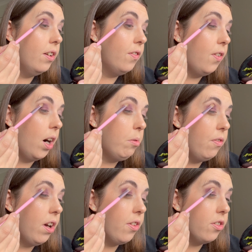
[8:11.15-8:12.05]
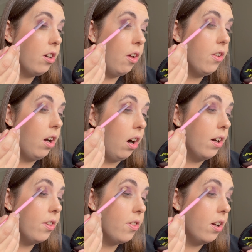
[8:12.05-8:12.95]
far more versatile than
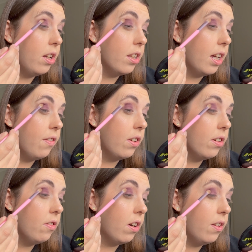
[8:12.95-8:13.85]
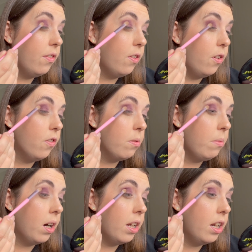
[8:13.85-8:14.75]
I certainly gave it credit for from
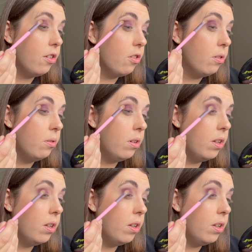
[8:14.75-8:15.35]
my initial